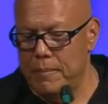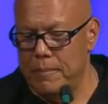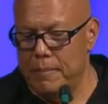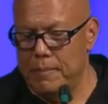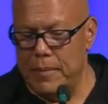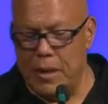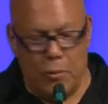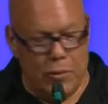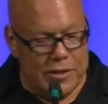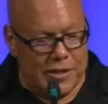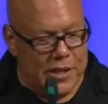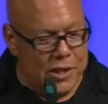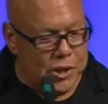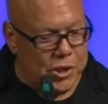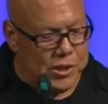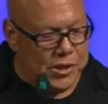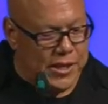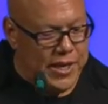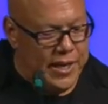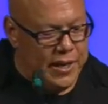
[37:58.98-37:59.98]
What's
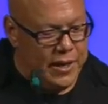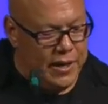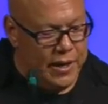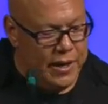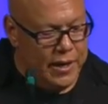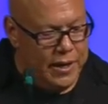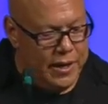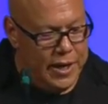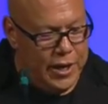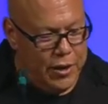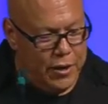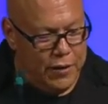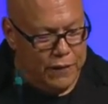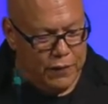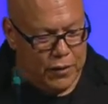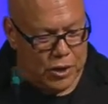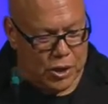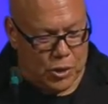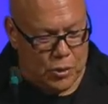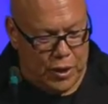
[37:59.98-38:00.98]
interesting in, in, here in
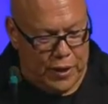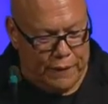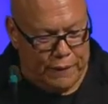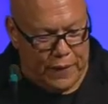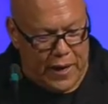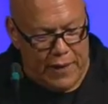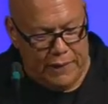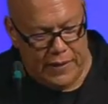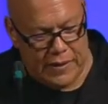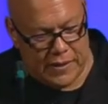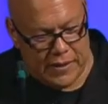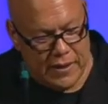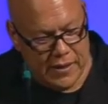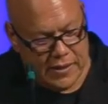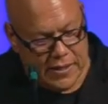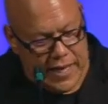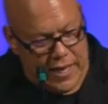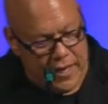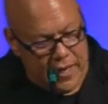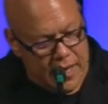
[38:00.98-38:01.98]
verse 25, it says
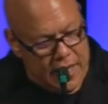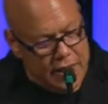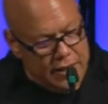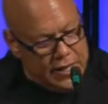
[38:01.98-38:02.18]
that they